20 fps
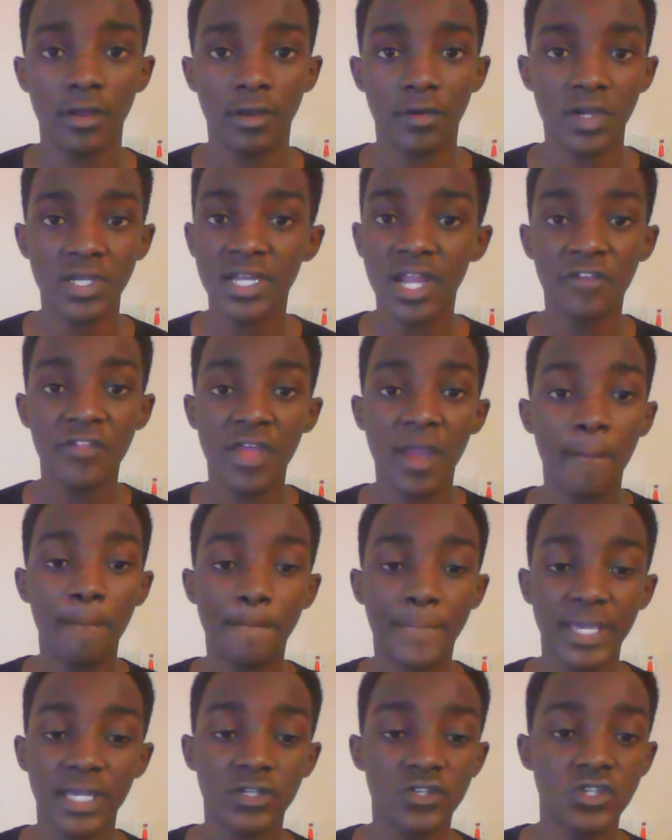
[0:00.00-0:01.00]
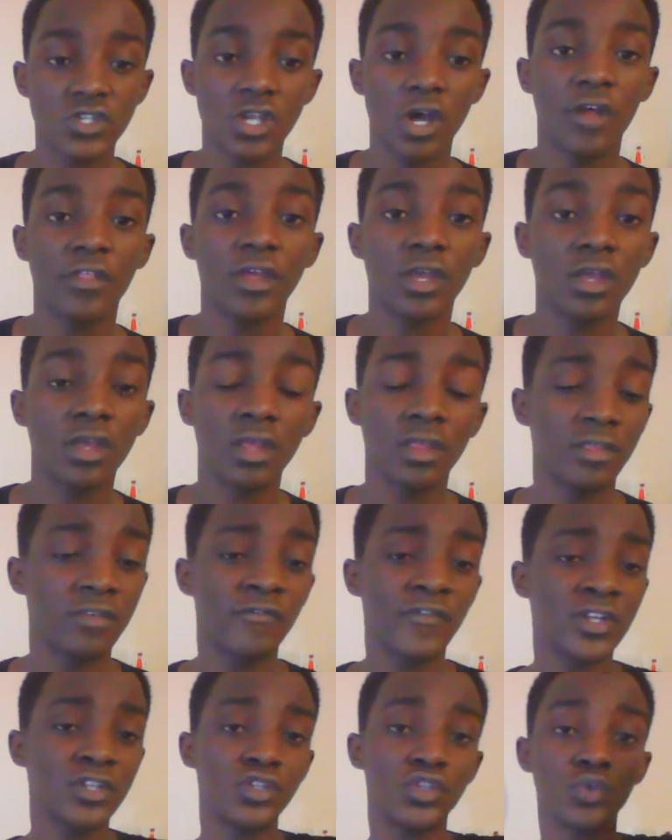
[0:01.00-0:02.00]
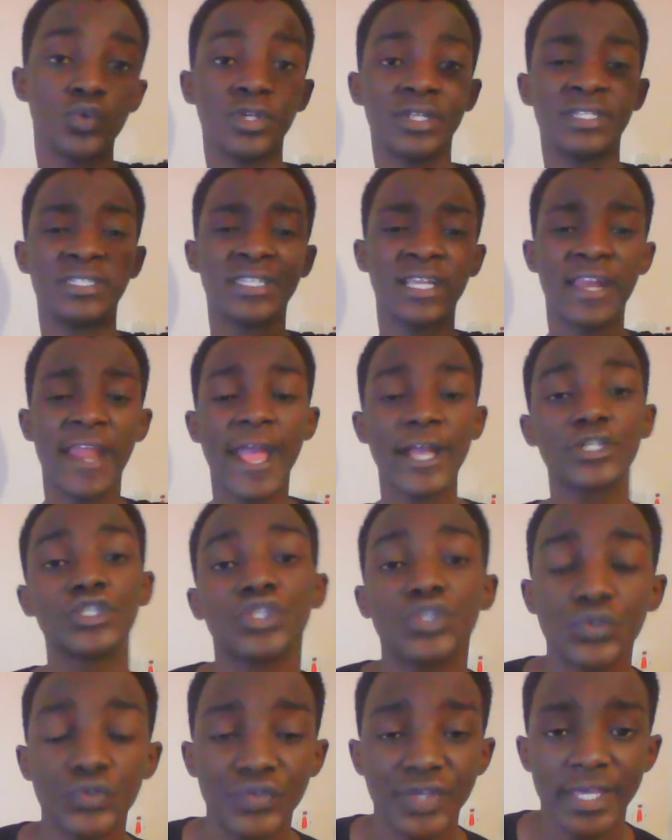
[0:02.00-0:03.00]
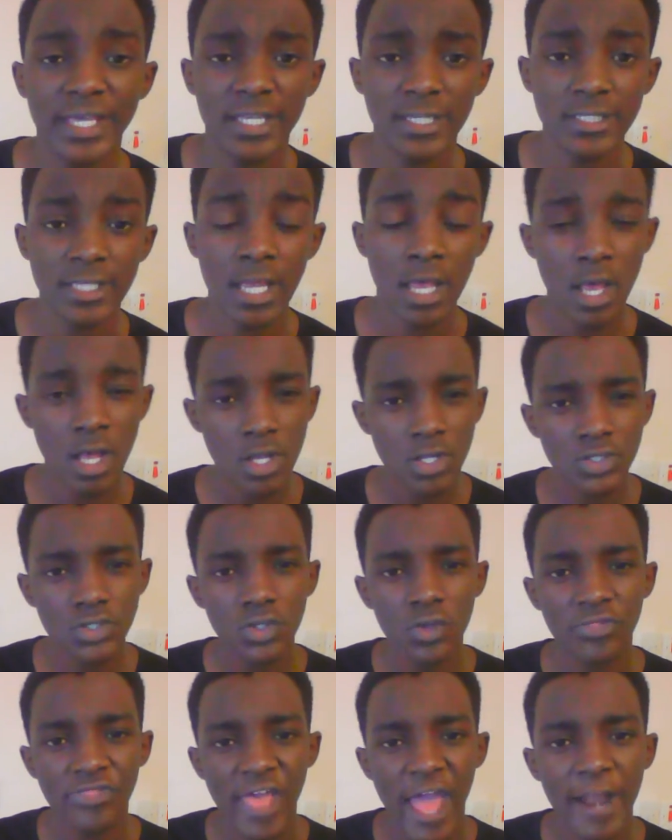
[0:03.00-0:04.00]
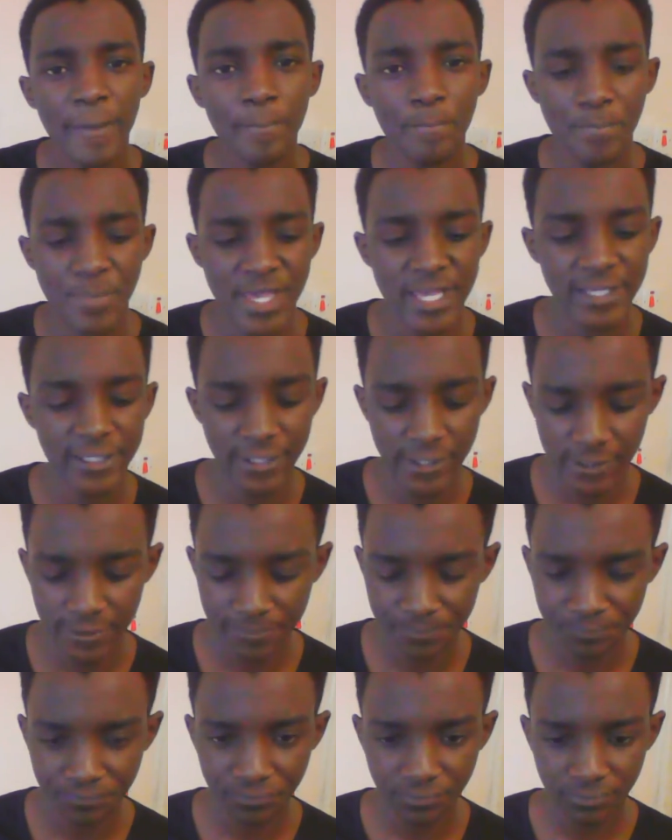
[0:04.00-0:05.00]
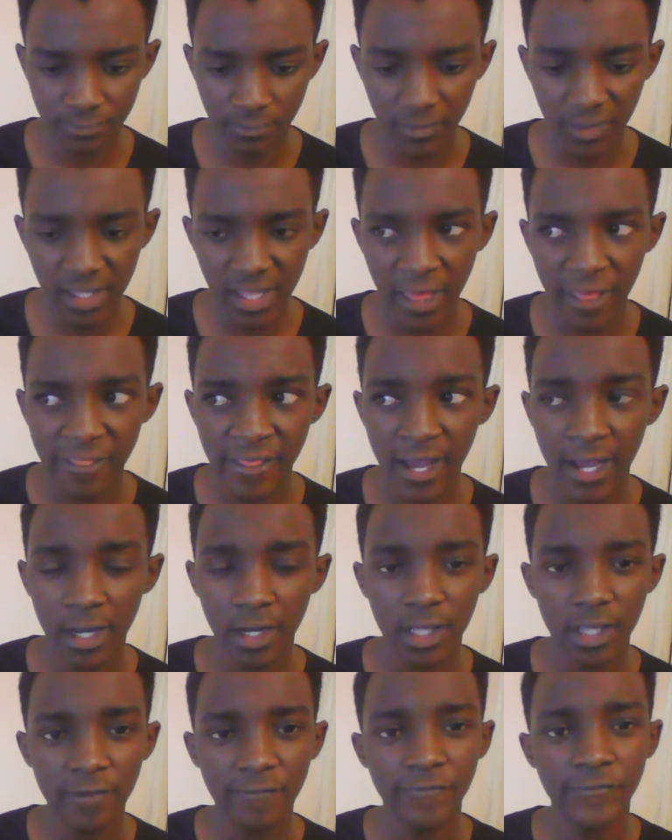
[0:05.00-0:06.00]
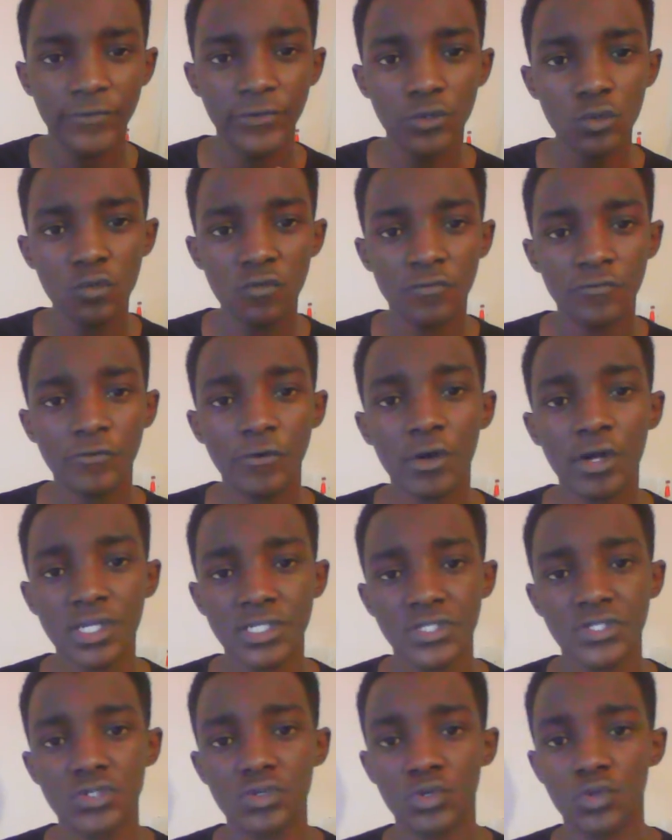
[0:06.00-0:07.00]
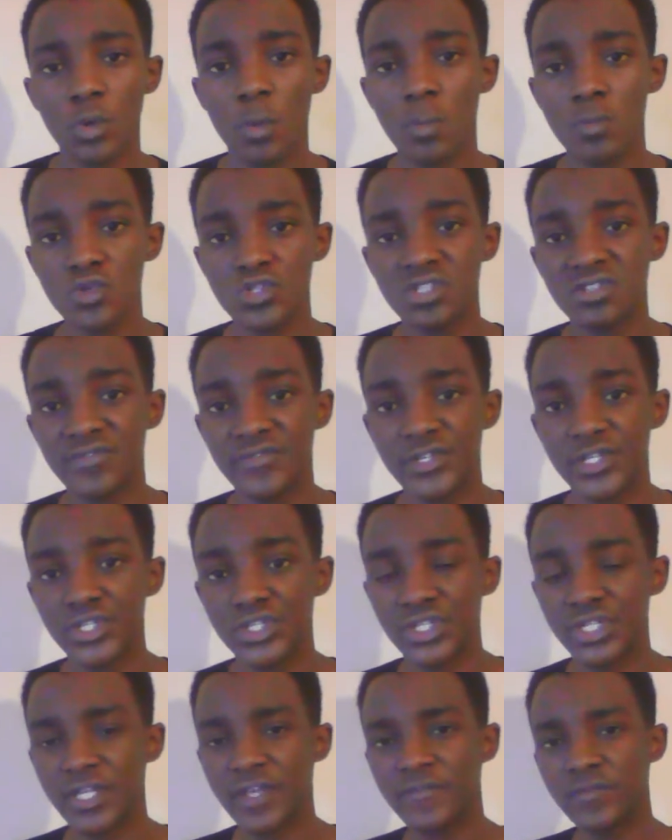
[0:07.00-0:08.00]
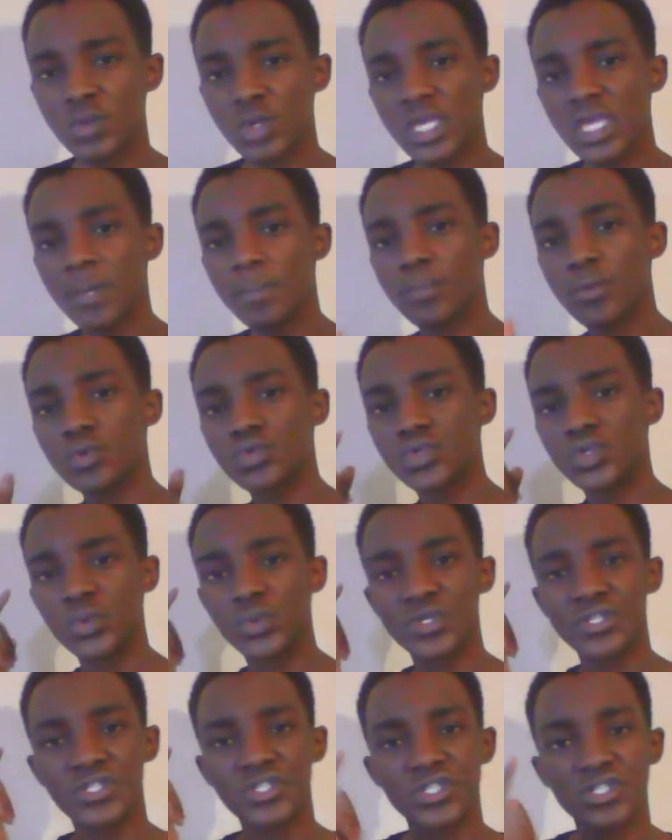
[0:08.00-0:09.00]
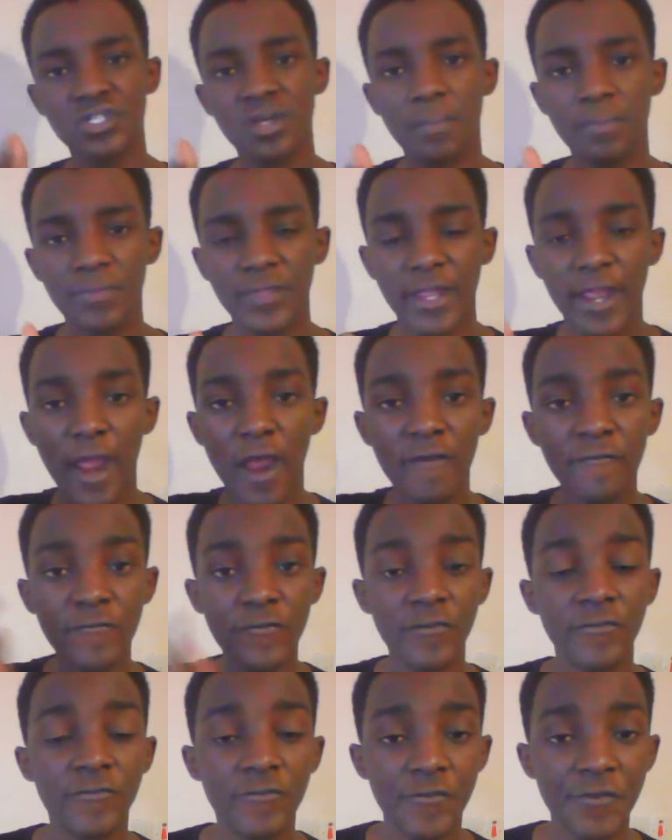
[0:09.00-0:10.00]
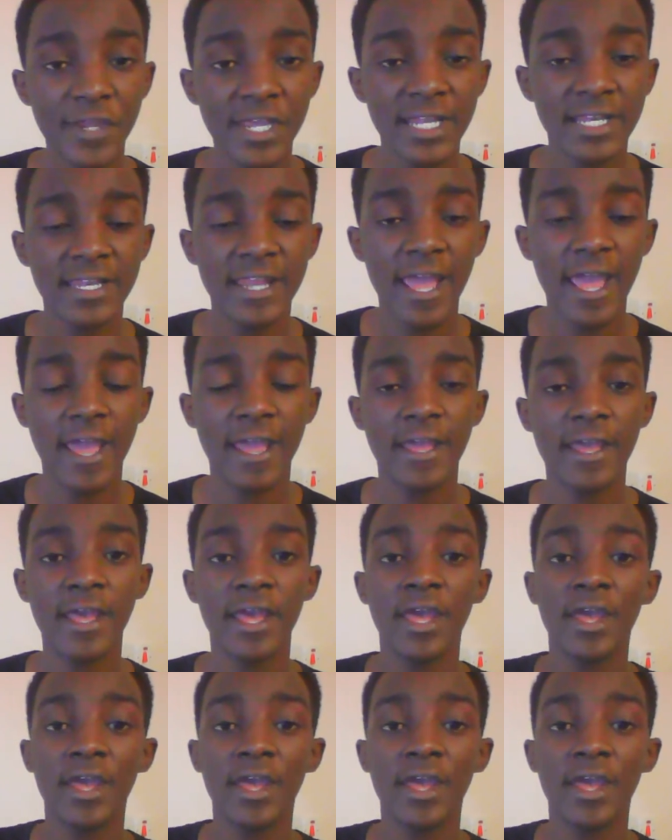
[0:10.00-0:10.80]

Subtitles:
Right now, they are big star. They even do international gigs. So that means that if you focus on your motivation, if you keep on doing something every freaking day,